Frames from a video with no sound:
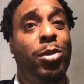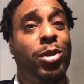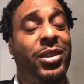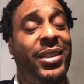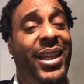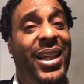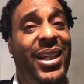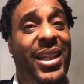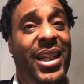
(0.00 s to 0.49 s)

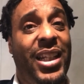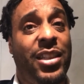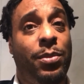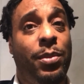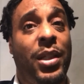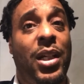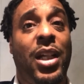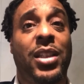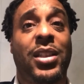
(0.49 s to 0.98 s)
said this
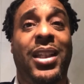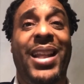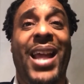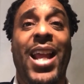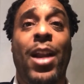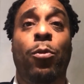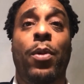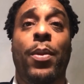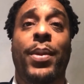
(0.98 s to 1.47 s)
because a lot
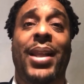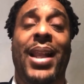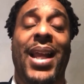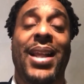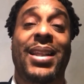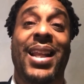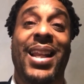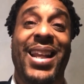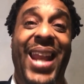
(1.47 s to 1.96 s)
of women like
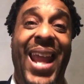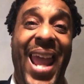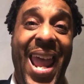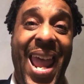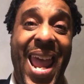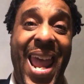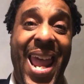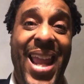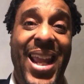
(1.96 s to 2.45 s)
to
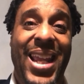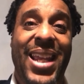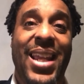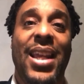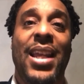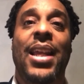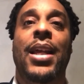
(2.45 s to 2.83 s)
nag.